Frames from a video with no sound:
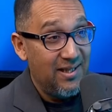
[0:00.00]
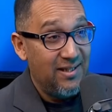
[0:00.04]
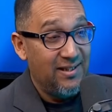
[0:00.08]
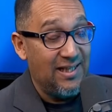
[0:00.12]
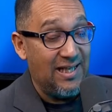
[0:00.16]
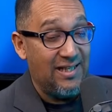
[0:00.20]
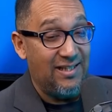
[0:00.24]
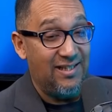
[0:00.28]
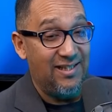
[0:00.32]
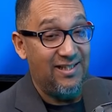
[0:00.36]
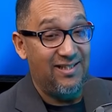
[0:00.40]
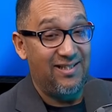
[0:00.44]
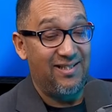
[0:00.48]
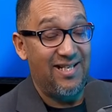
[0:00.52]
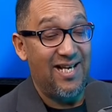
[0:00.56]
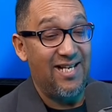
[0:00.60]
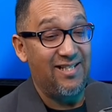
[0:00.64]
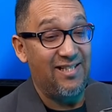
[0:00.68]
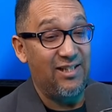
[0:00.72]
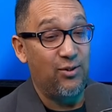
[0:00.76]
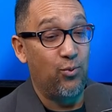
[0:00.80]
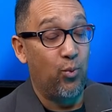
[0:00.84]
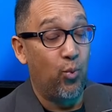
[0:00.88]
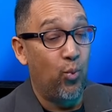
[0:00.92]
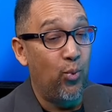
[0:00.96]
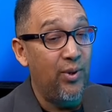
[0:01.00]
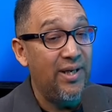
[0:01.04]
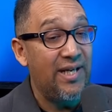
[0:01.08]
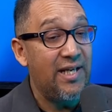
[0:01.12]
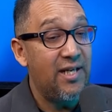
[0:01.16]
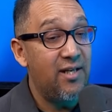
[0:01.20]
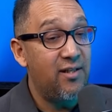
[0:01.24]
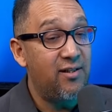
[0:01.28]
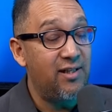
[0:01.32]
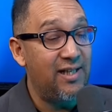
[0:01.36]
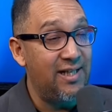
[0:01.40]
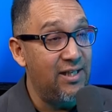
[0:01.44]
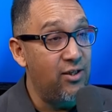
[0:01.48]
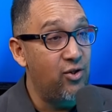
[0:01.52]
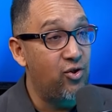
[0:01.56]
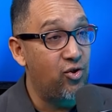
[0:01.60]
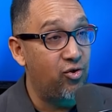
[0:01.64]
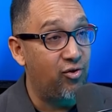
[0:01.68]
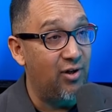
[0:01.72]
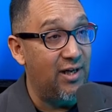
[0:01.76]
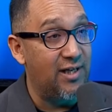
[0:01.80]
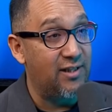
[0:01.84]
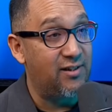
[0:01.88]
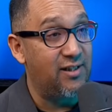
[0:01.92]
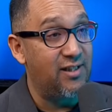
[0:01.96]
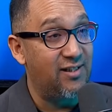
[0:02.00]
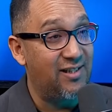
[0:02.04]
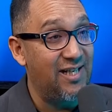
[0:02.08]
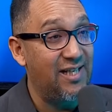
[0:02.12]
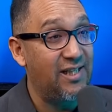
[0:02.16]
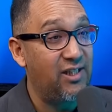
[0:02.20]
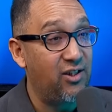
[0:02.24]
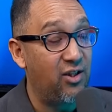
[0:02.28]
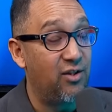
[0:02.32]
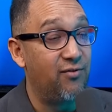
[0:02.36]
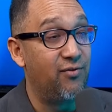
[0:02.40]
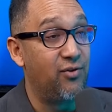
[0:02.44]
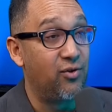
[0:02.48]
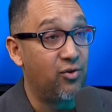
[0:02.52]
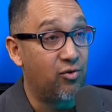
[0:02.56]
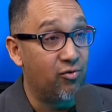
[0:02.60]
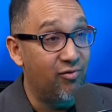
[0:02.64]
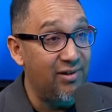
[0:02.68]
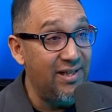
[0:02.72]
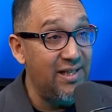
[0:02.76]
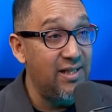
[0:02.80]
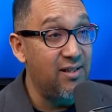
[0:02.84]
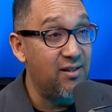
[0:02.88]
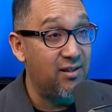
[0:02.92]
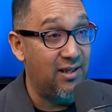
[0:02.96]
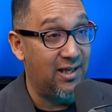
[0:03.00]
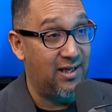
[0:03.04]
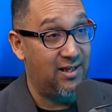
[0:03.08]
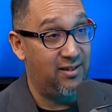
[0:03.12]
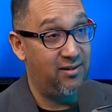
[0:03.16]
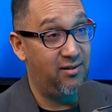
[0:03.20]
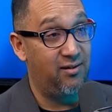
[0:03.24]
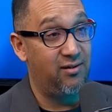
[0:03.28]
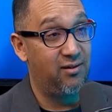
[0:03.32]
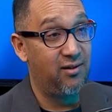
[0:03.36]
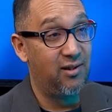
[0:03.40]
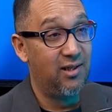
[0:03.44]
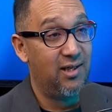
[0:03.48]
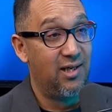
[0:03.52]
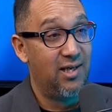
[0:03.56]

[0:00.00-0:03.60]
there's this weird interest in taking over Greenland,